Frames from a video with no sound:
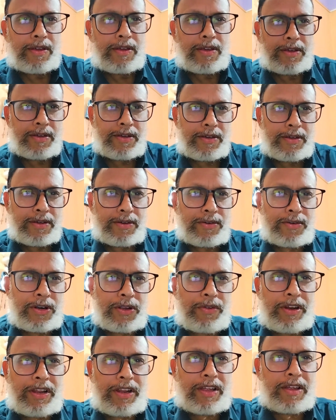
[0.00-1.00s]
Good
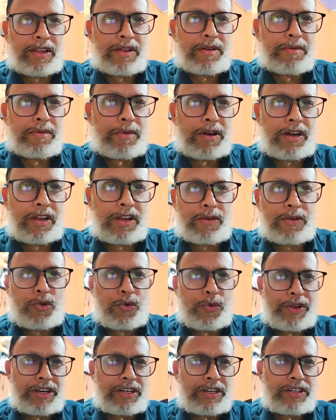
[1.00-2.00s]
evening, my dear
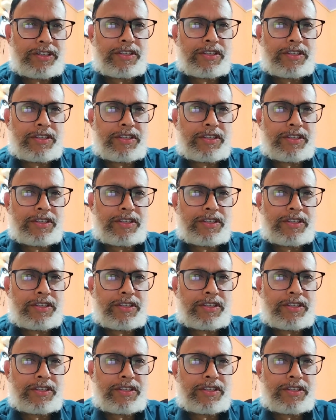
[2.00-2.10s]
viewers.